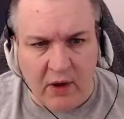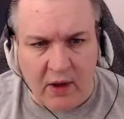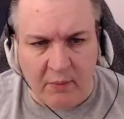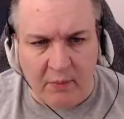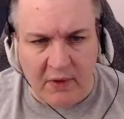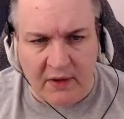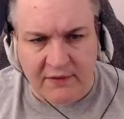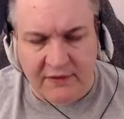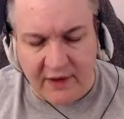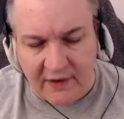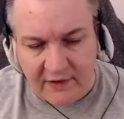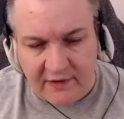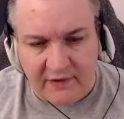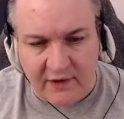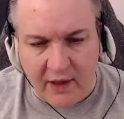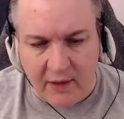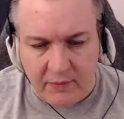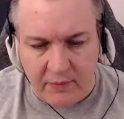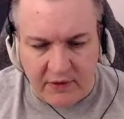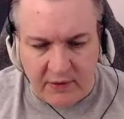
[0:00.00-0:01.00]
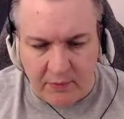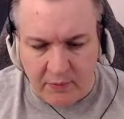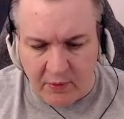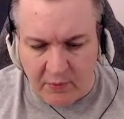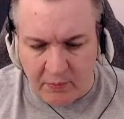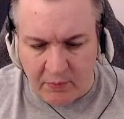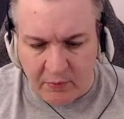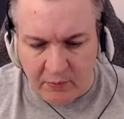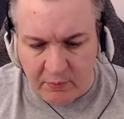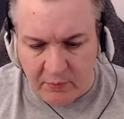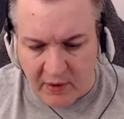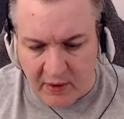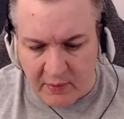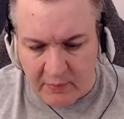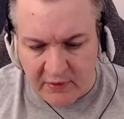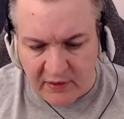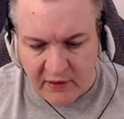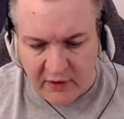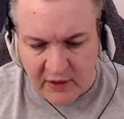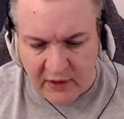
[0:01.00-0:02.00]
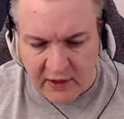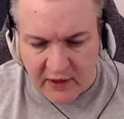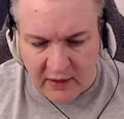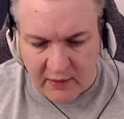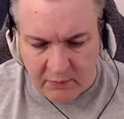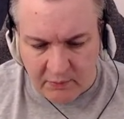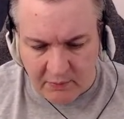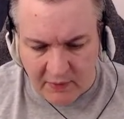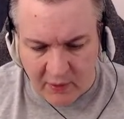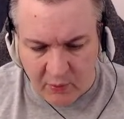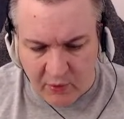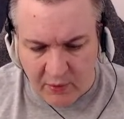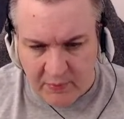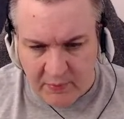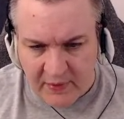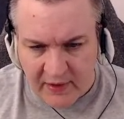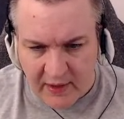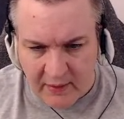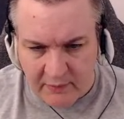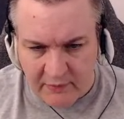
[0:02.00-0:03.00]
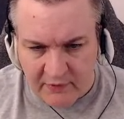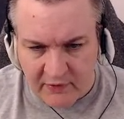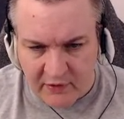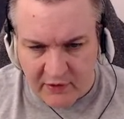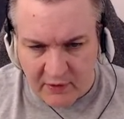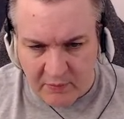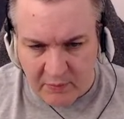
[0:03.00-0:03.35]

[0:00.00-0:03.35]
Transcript: I'm on desktop. You're probably looking at my webcam, so you